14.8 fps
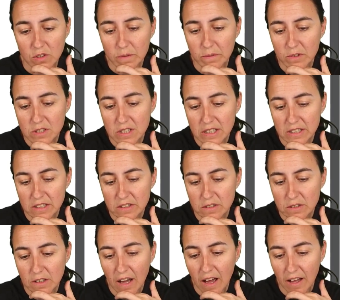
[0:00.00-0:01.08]
So obviously
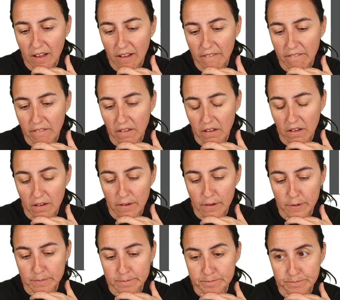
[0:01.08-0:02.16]
you can
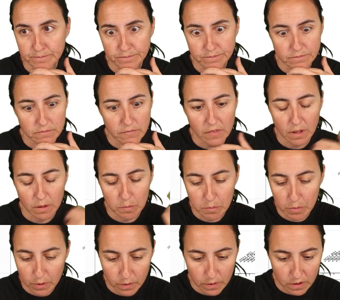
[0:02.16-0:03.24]
um,
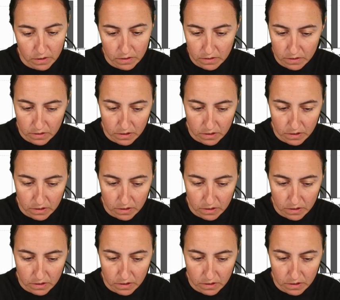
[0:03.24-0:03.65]
put